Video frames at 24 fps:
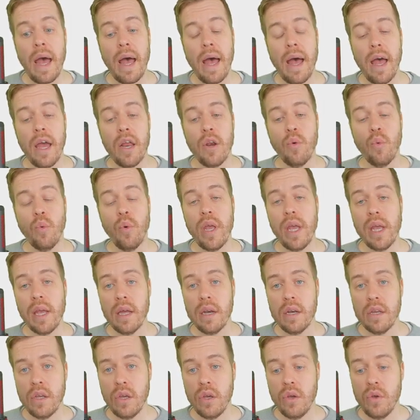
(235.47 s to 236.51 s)
and we
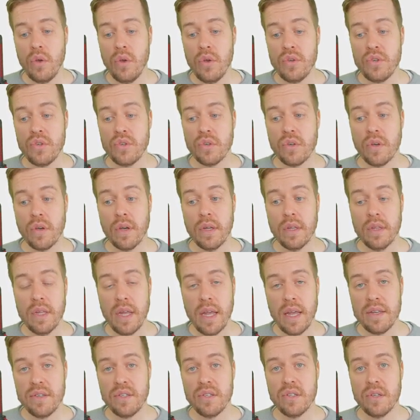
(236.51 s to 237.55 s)
can use
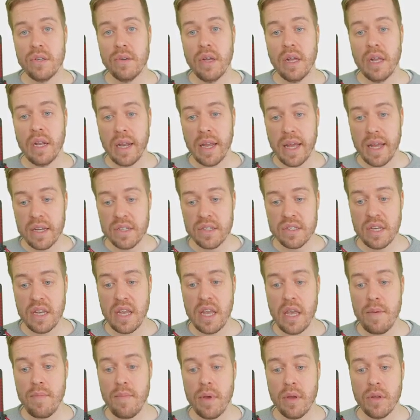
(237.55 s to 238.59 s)
this
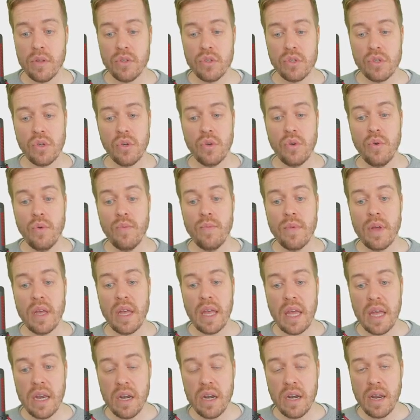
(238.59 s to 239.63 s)
lexeme to
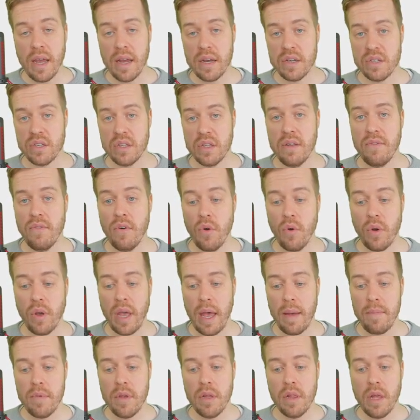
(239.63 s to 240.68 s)
index the
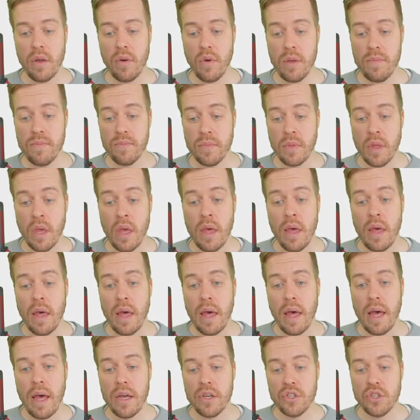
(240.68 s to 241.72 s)
vocabulary
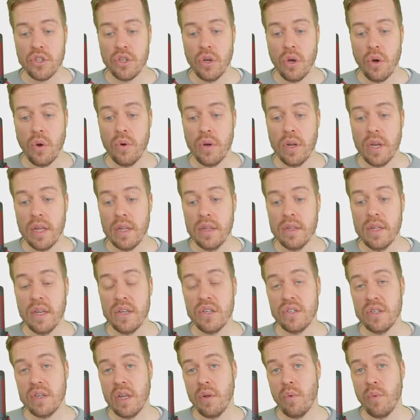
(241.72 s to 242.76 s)
as shown in
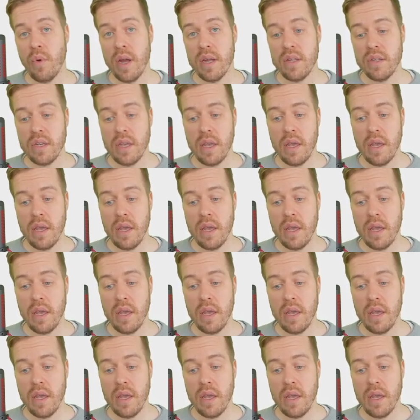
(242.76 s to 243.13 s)
this cell right